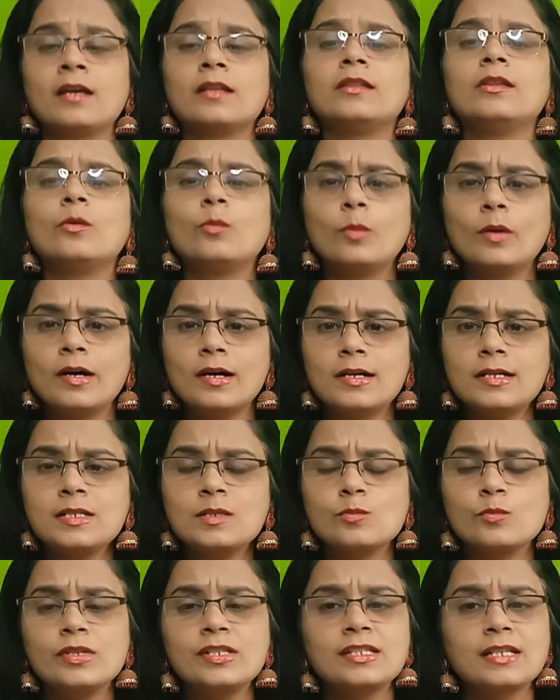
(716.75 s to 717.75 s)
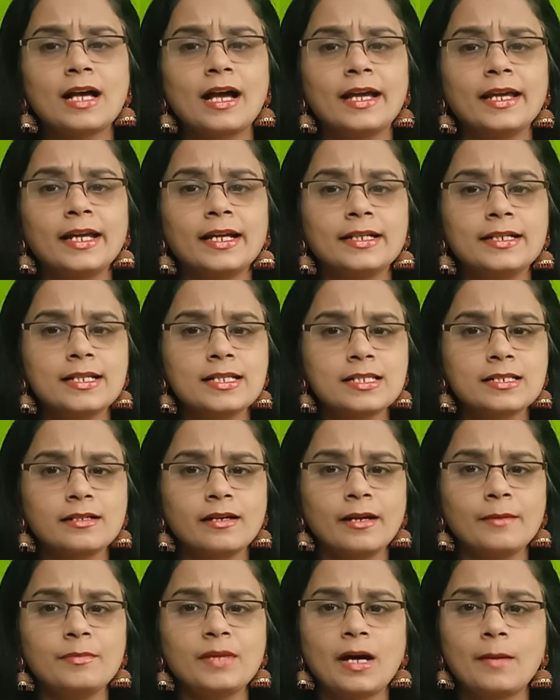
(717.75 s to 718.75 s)
The words which I had
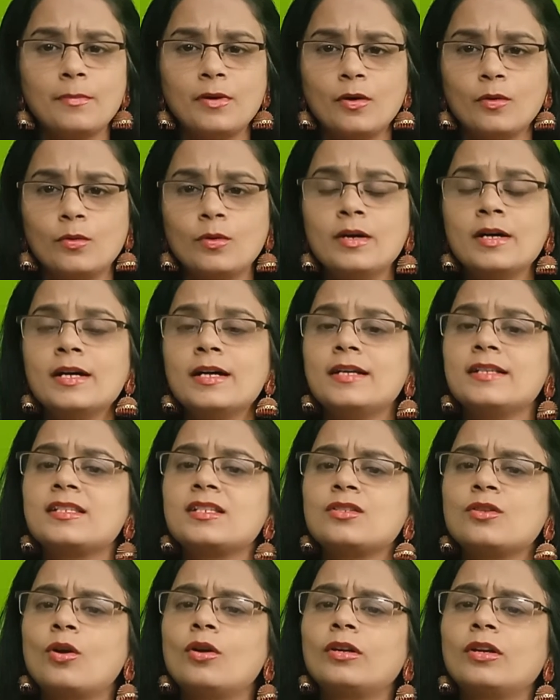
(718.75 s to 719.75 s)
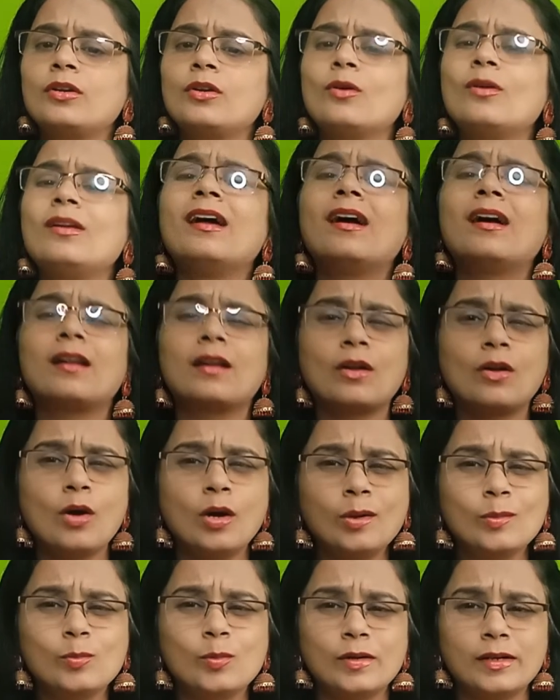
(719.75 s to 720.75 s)
described above is not at a
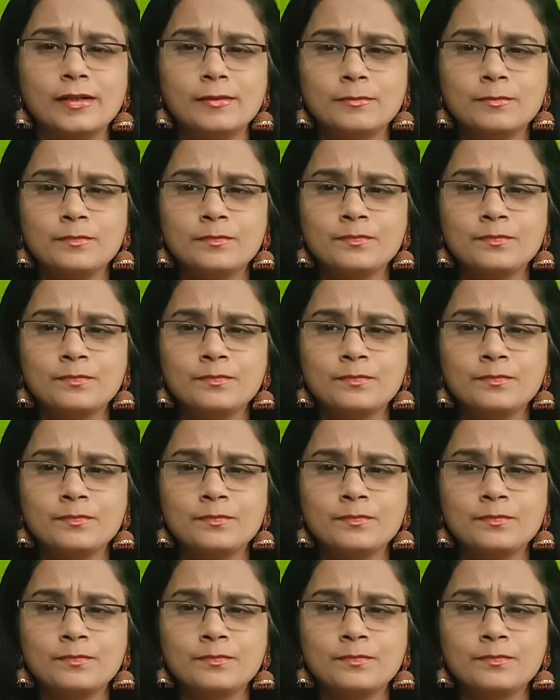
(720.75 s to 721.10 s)
wrong word.